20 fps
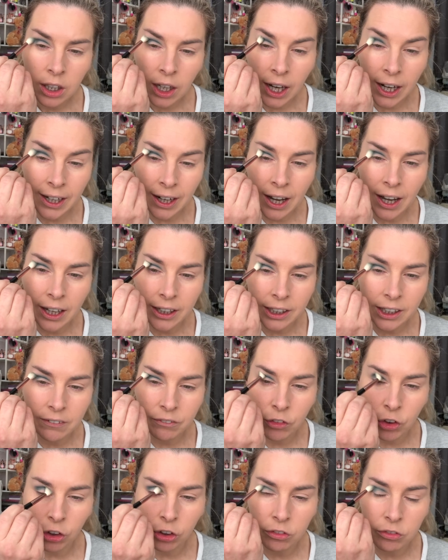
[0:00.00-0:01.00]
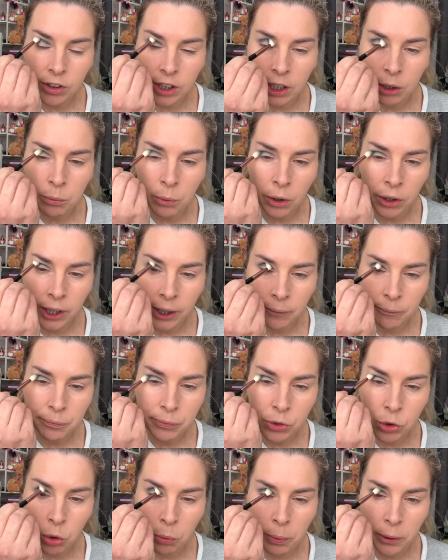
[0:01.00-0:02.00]
And you've got to really want it.
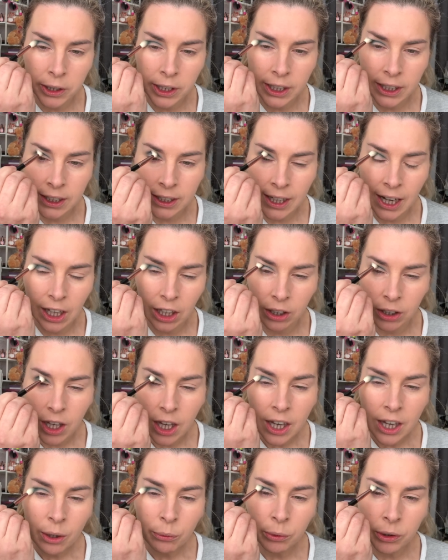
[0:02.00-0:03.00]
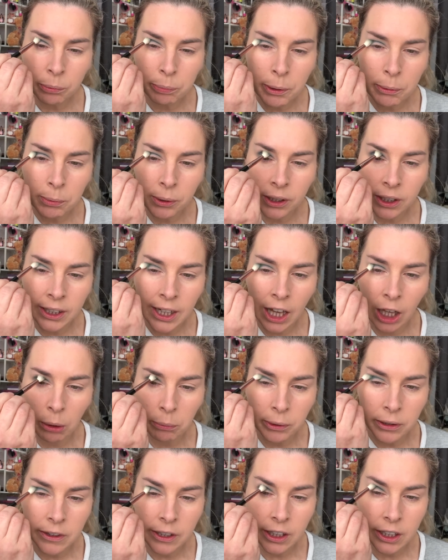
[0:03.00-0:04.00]
Nobody can help. Well, people can
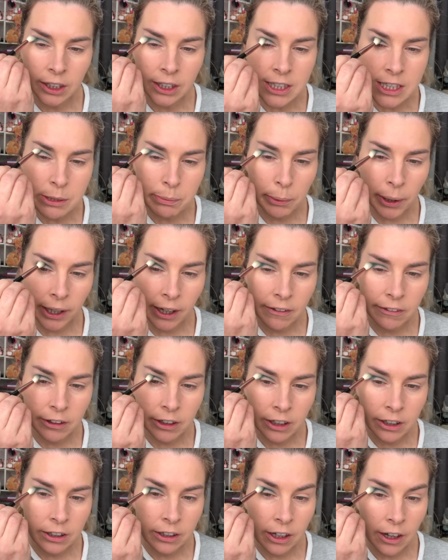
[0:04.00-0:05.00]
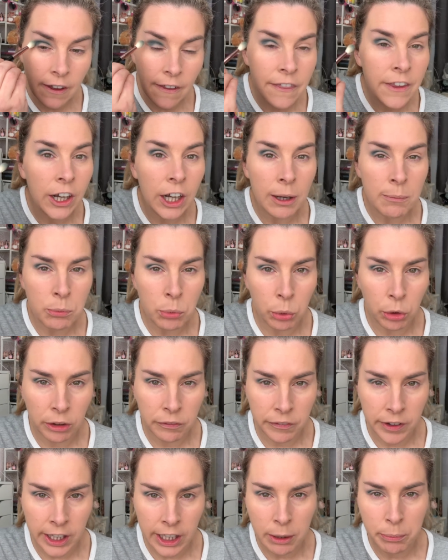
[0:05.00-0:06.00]
help you. They can inspire you and they can
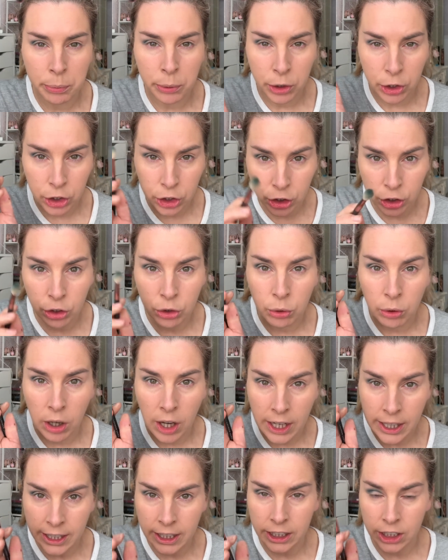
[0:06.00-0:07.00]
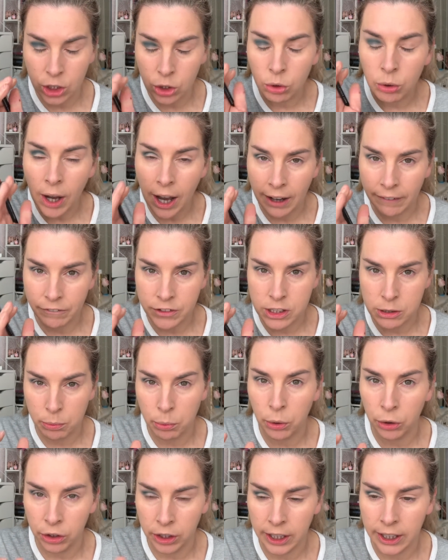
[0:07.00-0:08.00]
motivate you. But you have to
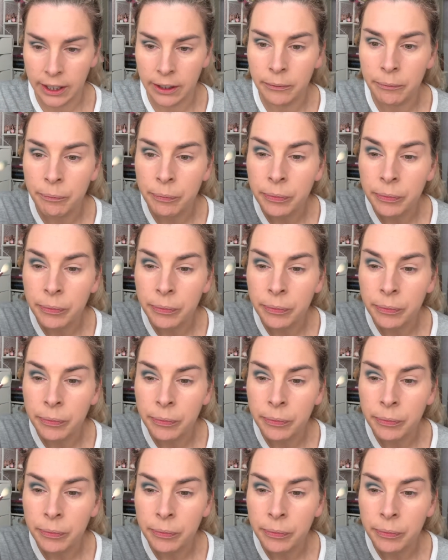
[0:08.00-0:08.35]
want it.